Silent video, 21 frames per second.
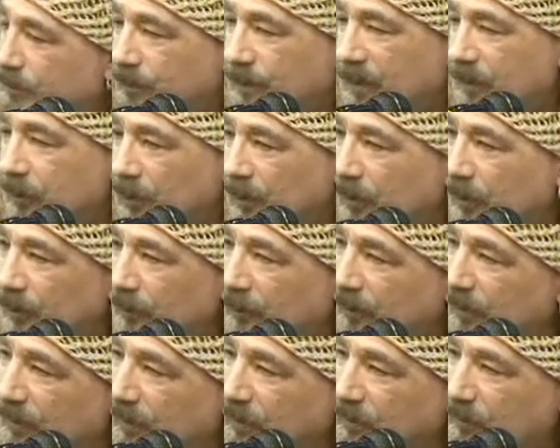been one of those
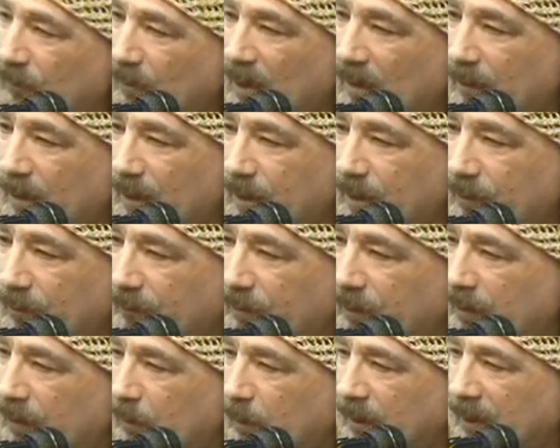things throughout my
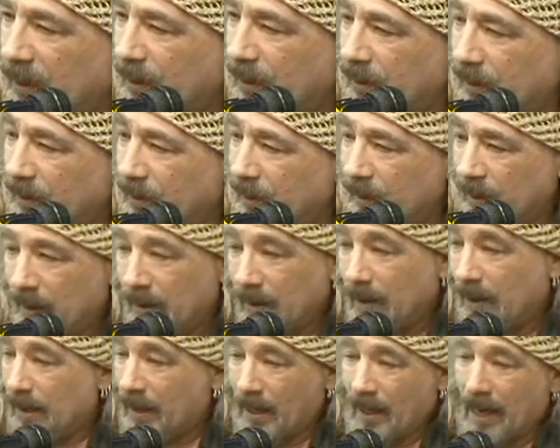career where
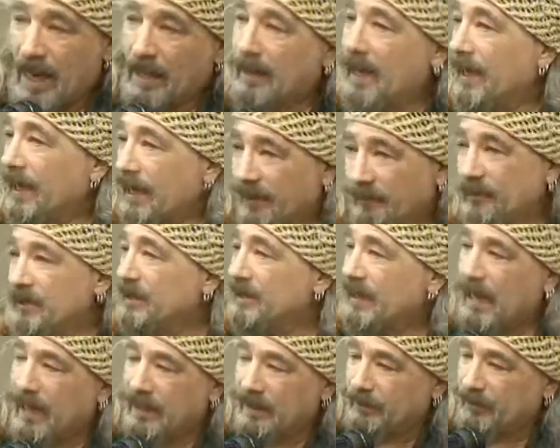I like every
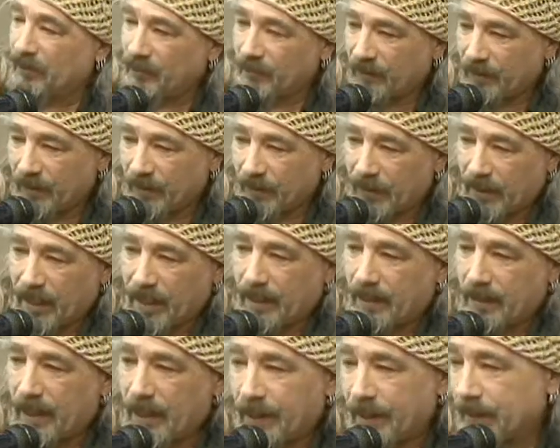style of music. I
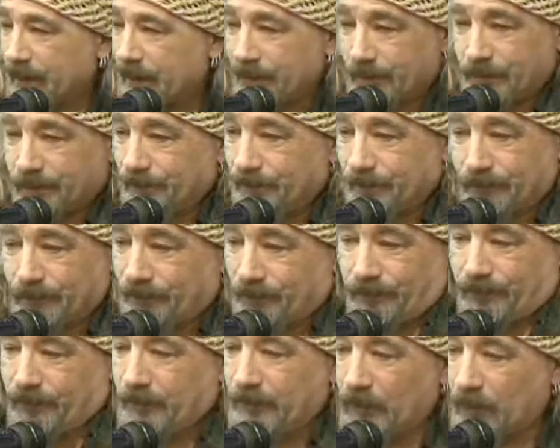like
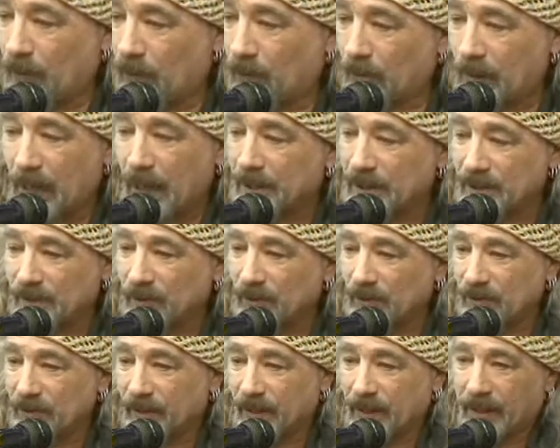all kinds of
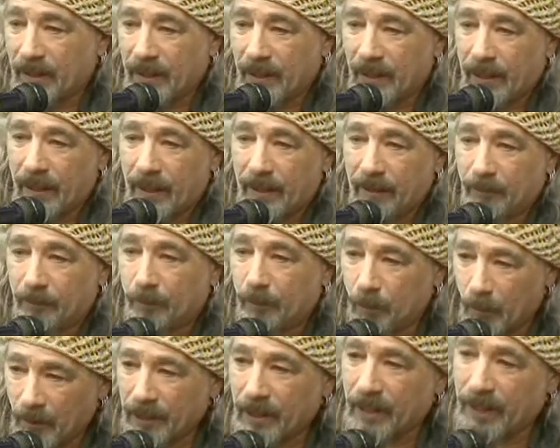music, and, I,
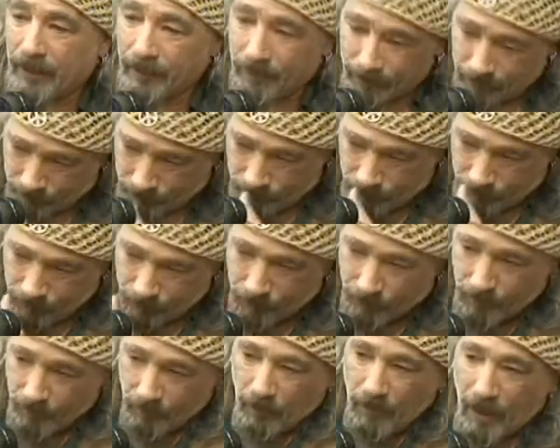and when I
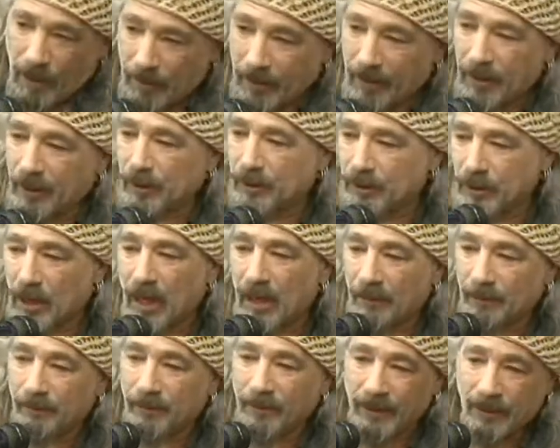get a
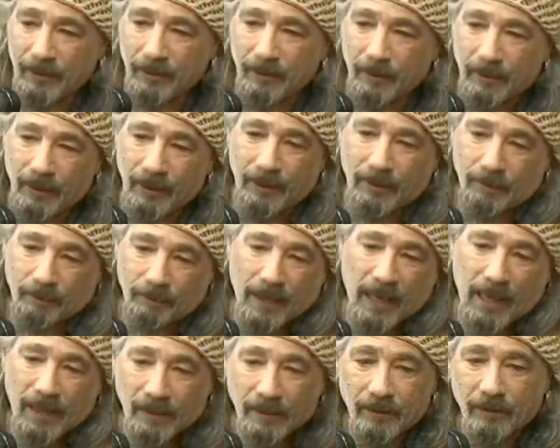job in, in a
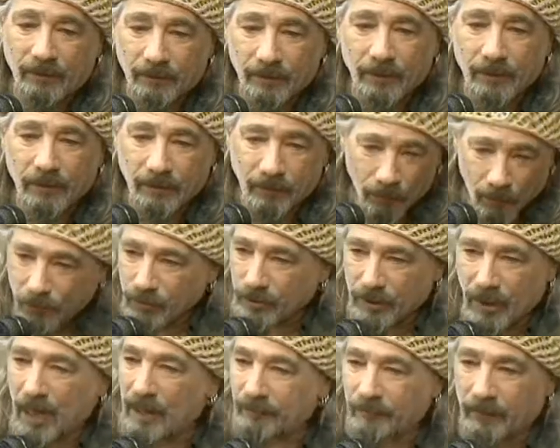band of a new
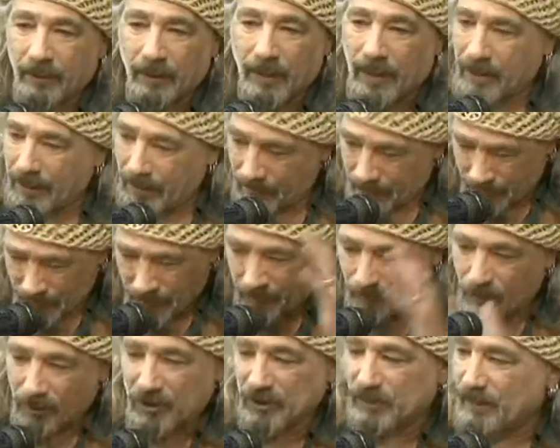genre, I
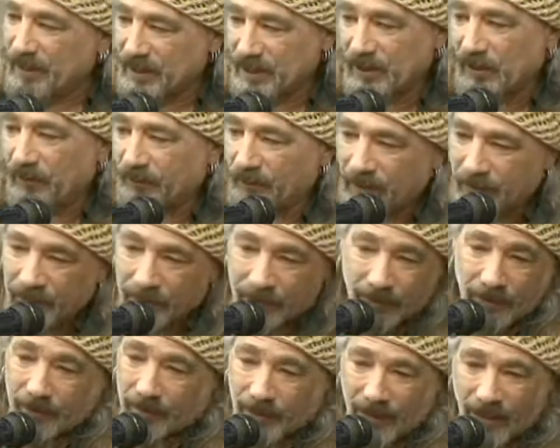immerse myself in
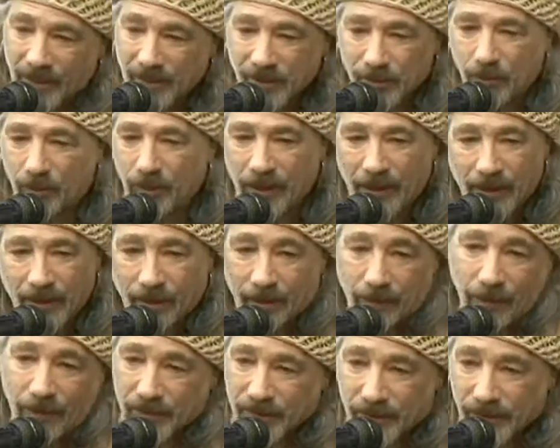it, and that's all I
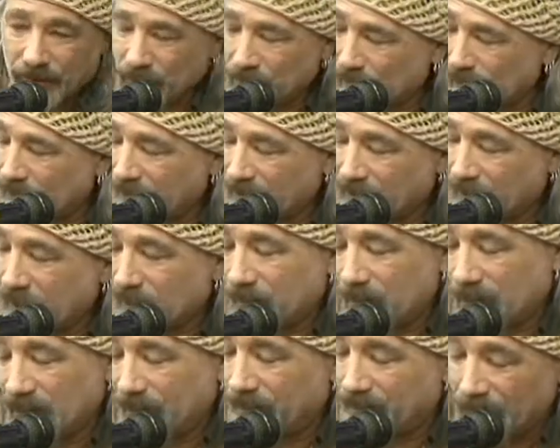listen to, and that's
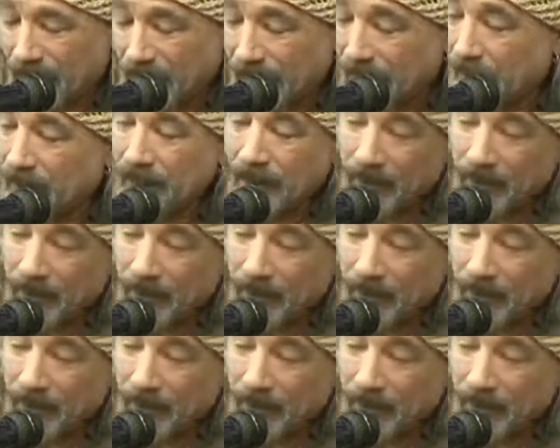all I play